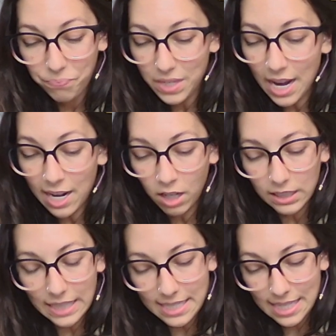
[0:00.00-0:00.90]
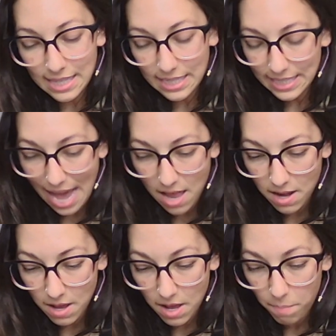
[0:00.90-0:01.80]
I hardly see this yet,
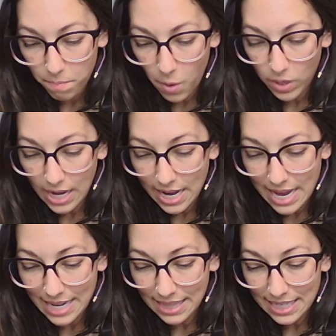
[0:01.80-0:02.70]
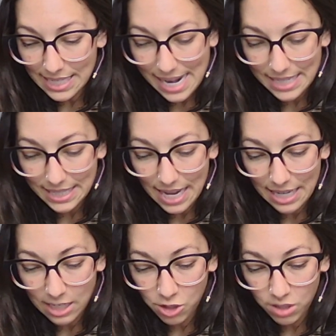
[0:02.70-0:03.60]
but when I get at the dates,
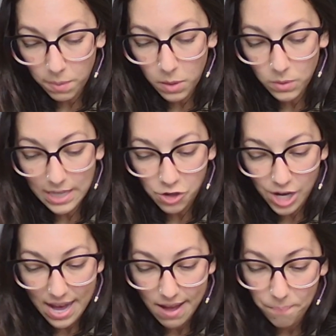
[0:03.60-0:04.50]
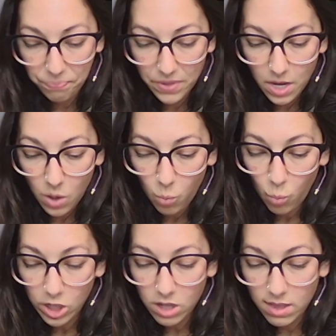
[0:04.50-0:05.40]
I suppose I shall.
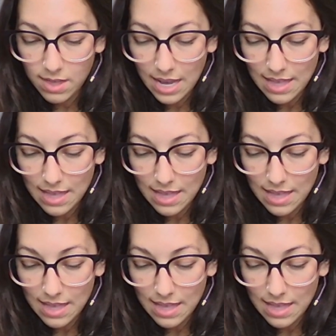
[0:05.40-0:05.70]
What a good thing